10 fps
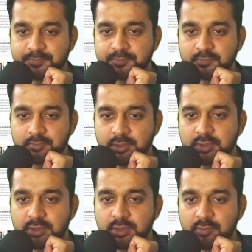but
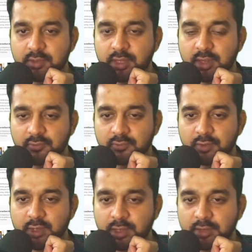here we'll have to
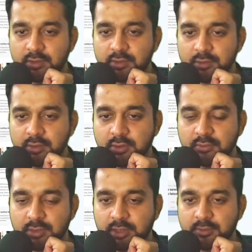add a lot of
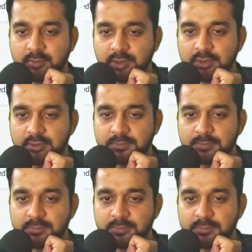sidebars.